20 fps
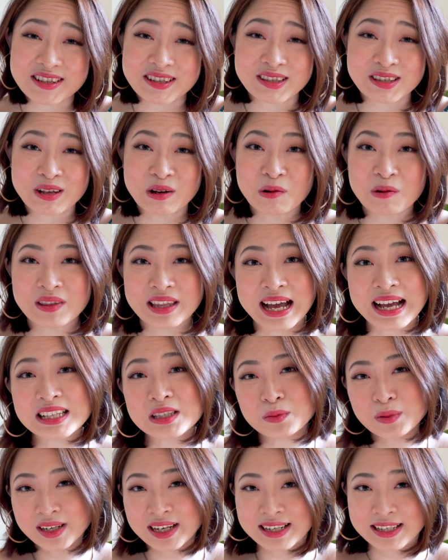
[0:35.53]
So
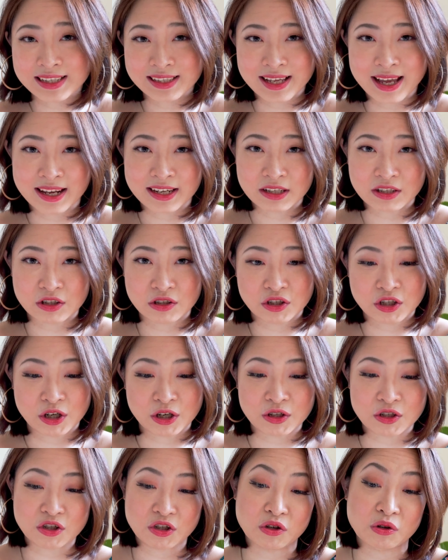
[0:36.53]
that's when I decided to
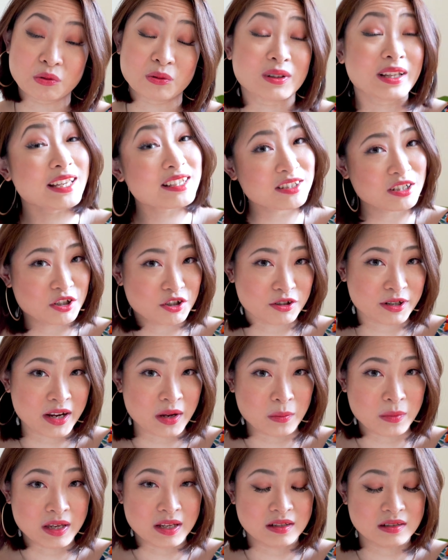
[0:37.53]
turn to laser
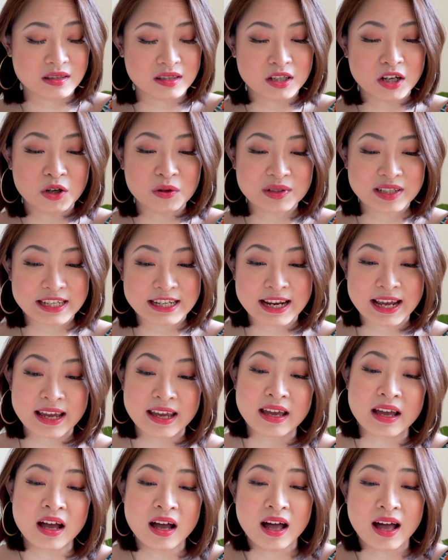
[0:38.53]
treatment. So
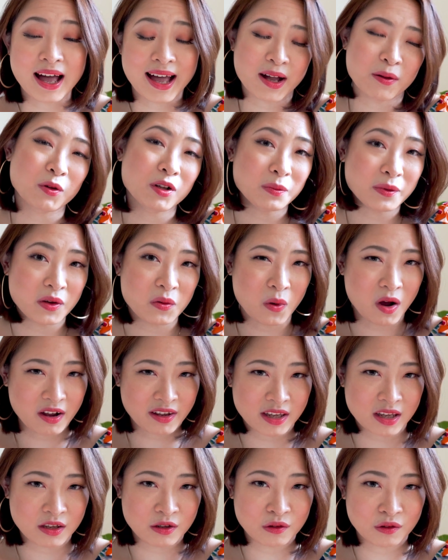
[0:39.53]
today I will be
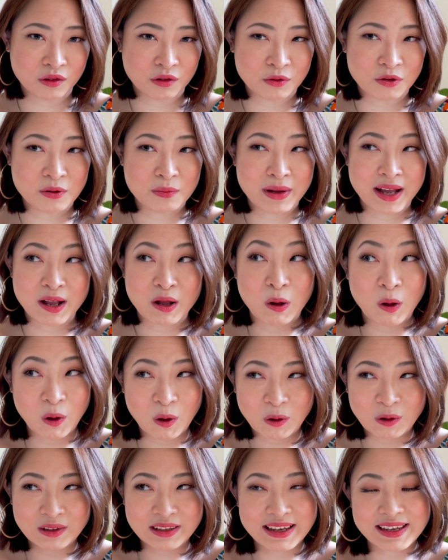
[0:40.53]
walking you through my
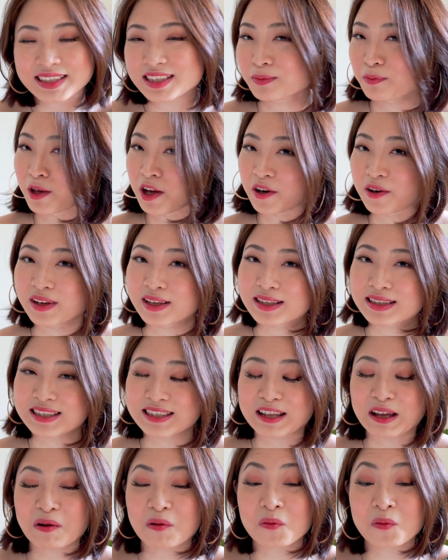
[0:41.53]
whole experience,
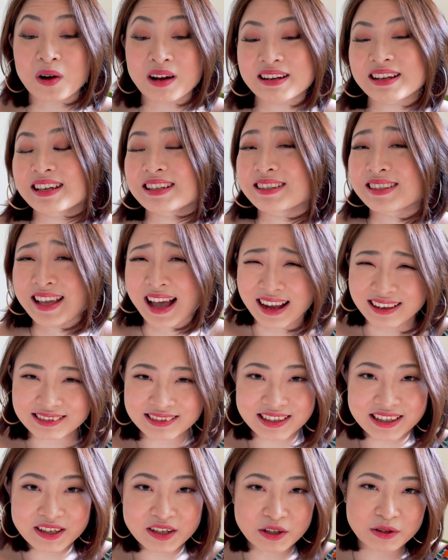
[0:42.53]
like what
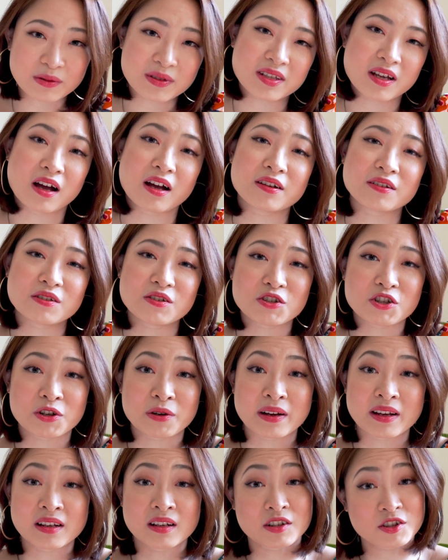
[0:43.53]
exactly goes on
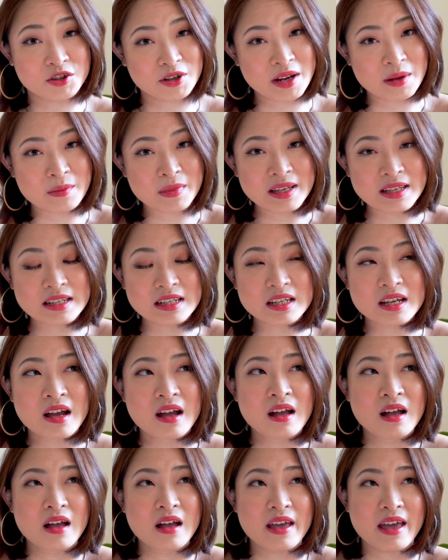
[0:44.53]
during a treatment,
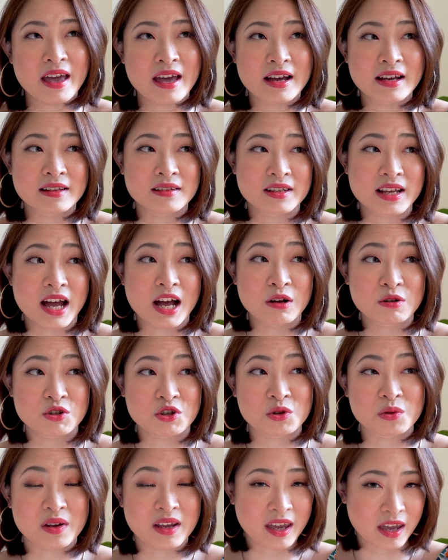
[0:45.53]
and how
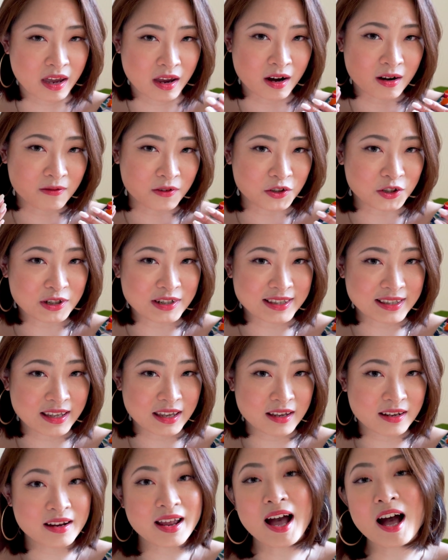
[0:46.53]
to care for your
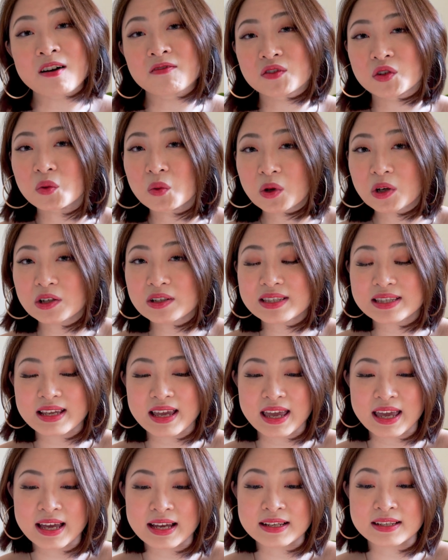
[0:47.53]
skin afterwards,
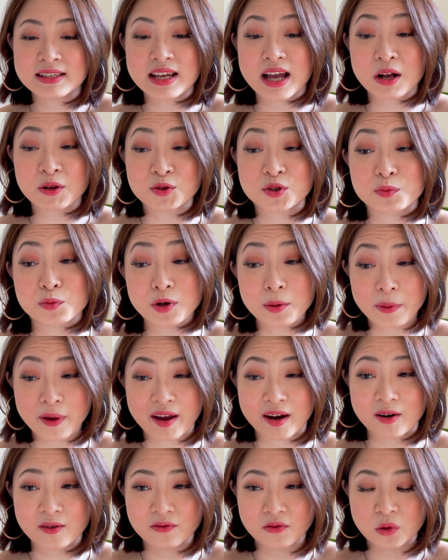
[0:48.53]
and how to
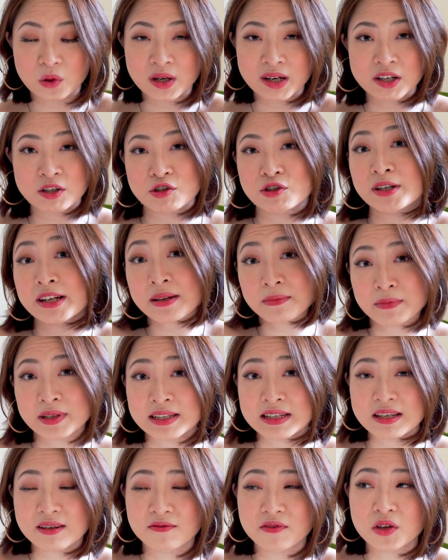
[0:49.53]
prepare for a
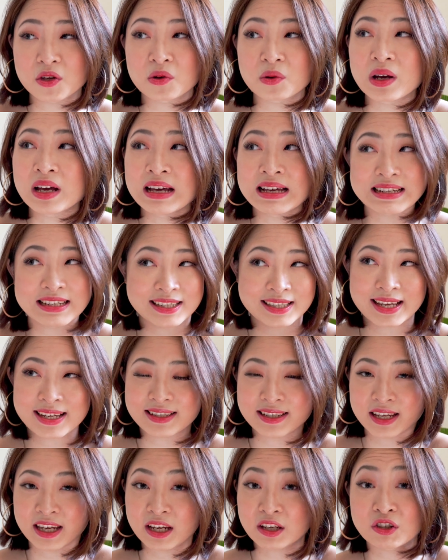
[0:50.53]
treatment if you decide
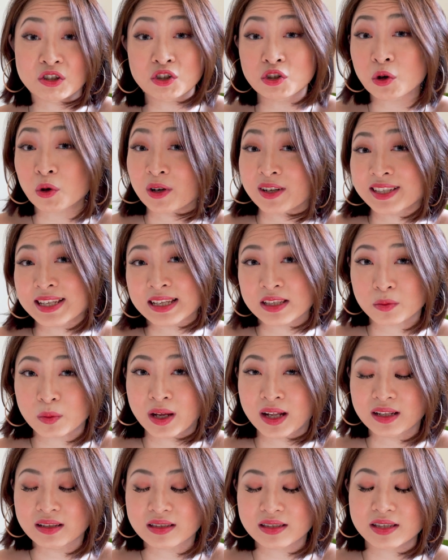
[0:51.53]
to get yours as
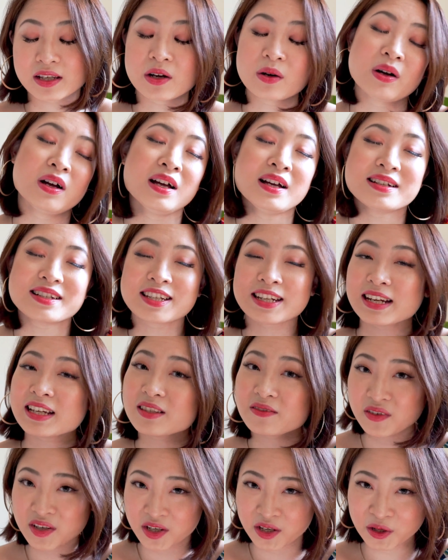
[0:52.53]
well. So
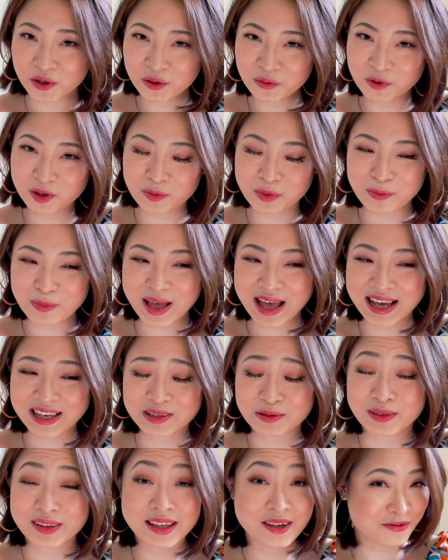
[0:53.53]
today's video will be packed
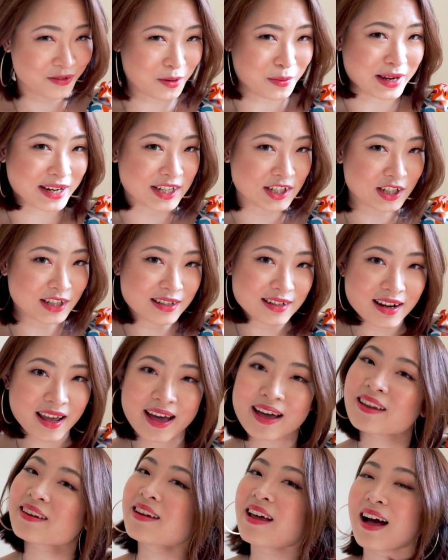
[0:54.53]
with information,
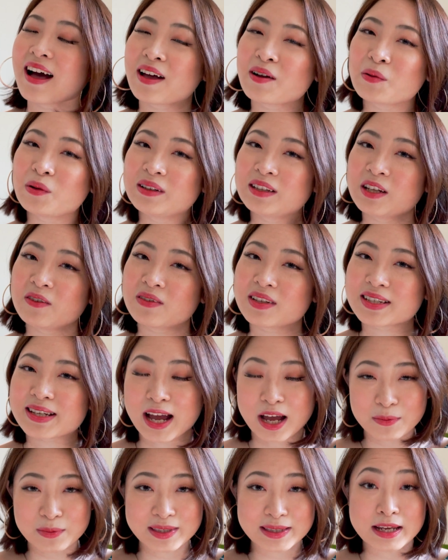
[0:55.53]
and I will leave the
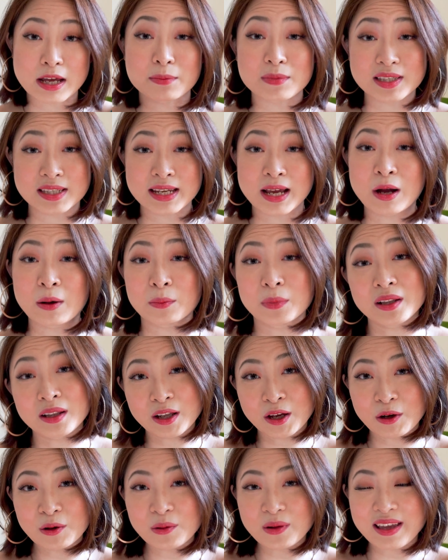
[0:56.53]
timestamps down
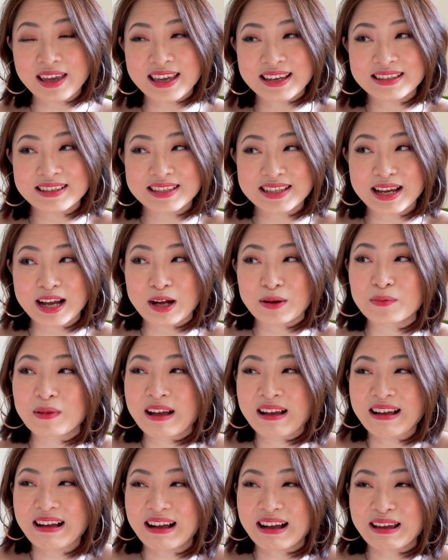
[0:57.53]
below, and
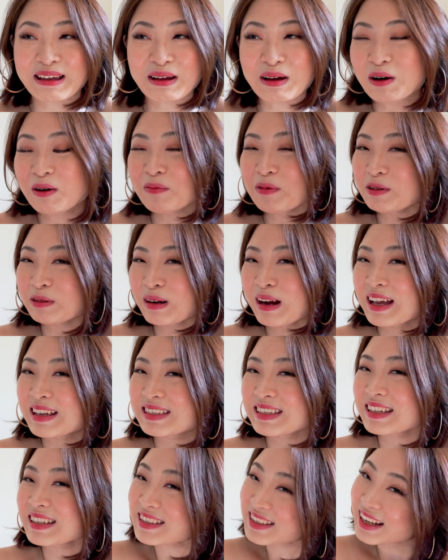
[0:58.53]
I hope you're as
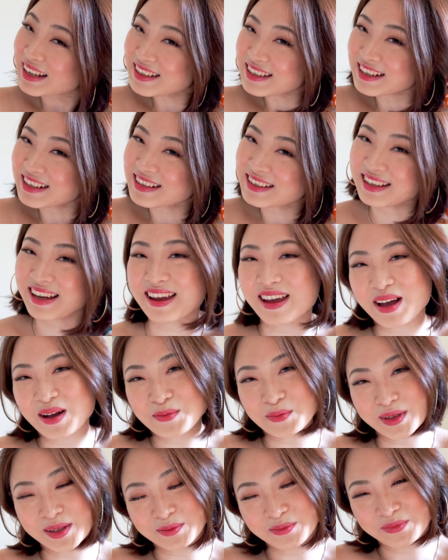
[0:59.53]
excited as I
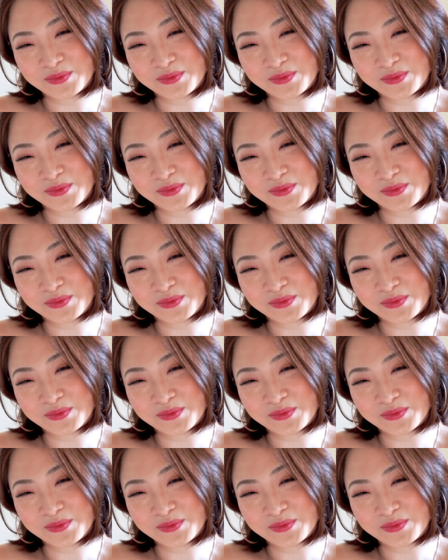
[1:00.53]
am.